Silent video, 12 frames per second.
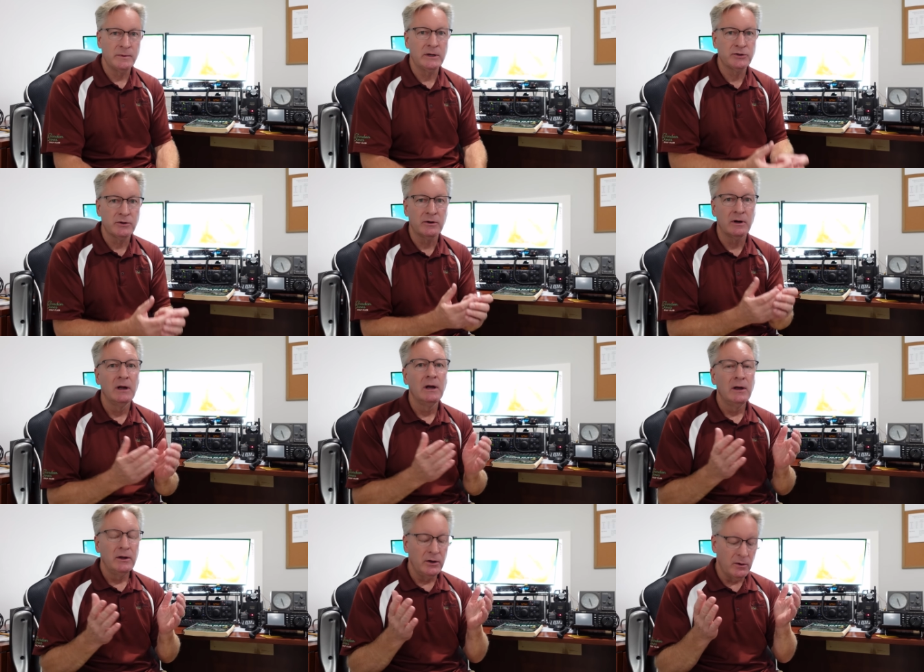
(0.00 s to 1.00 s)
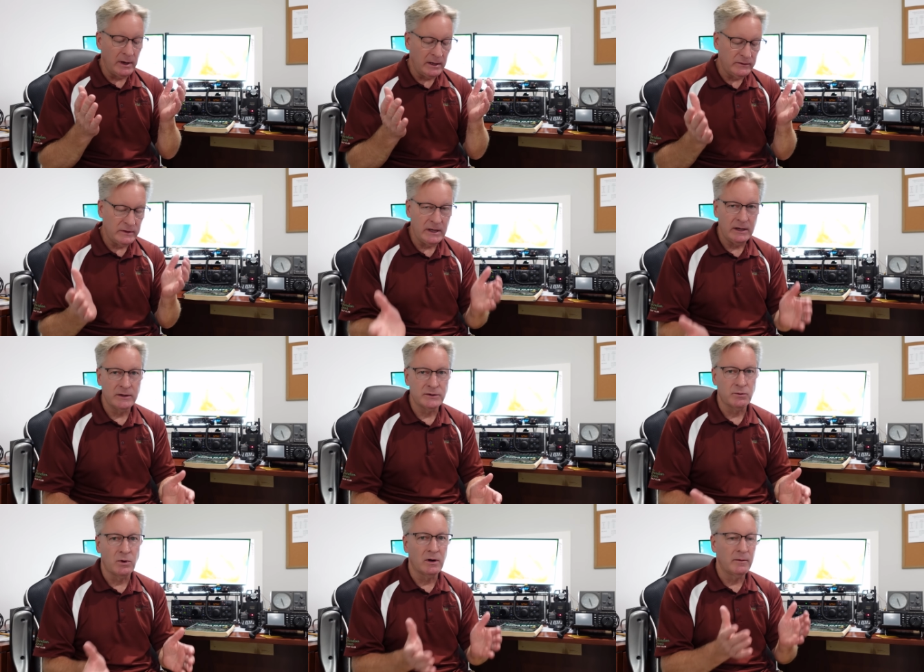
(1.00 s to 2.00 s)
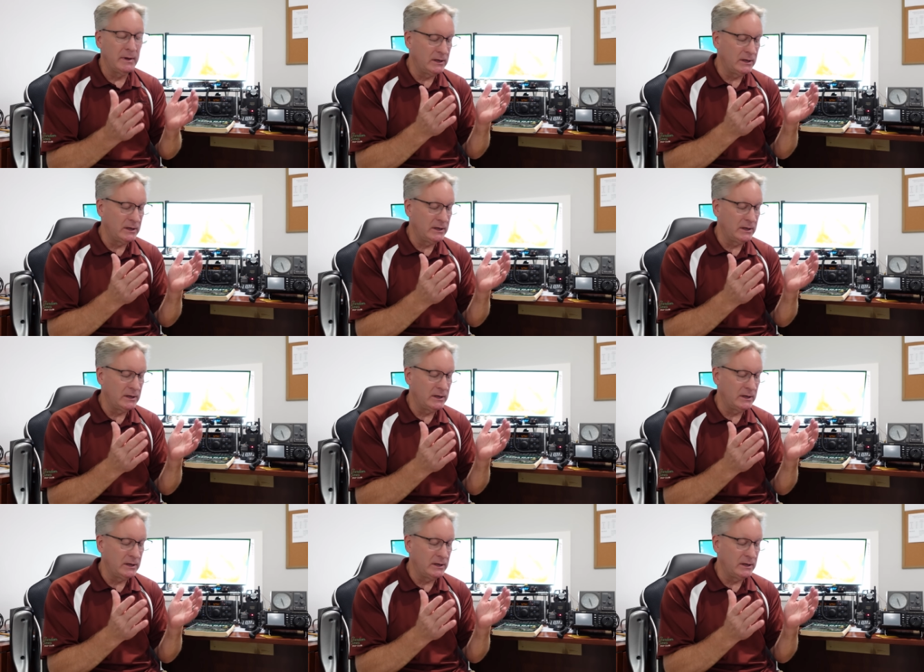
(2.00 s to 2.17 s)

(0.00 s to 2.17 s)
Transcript: Make sure your antennas work.